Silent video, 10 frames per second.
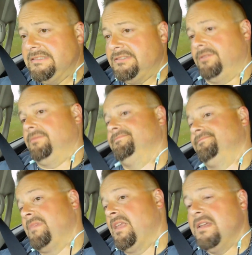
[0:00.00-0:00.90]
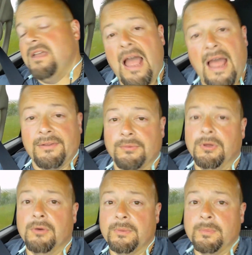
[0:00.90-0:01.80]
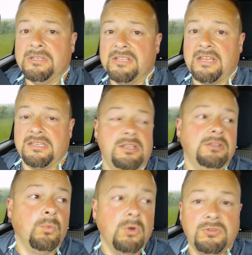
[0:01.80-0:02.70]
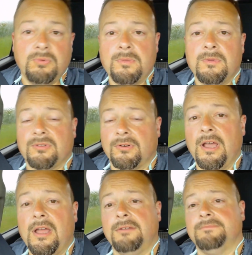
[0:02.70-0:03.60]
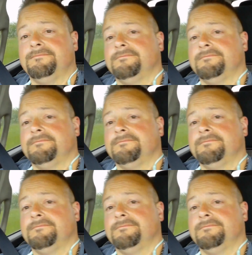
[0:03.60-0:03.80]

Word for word: so I don't know if I'm gonna be taking you in the woods with us or not.